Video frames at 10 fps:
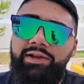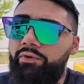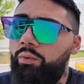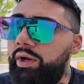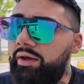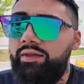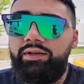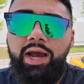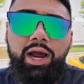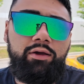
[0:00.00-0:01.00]
different wheels and
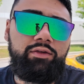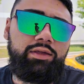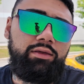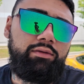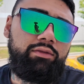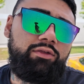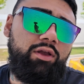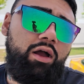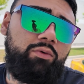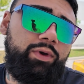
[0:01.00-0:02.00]
tires. The
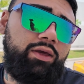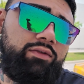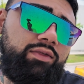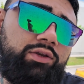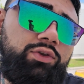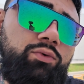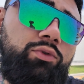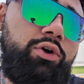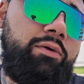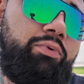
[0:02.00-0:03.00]
stock wheels, they do
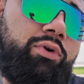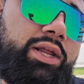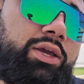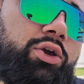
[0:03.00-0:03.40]
look pretty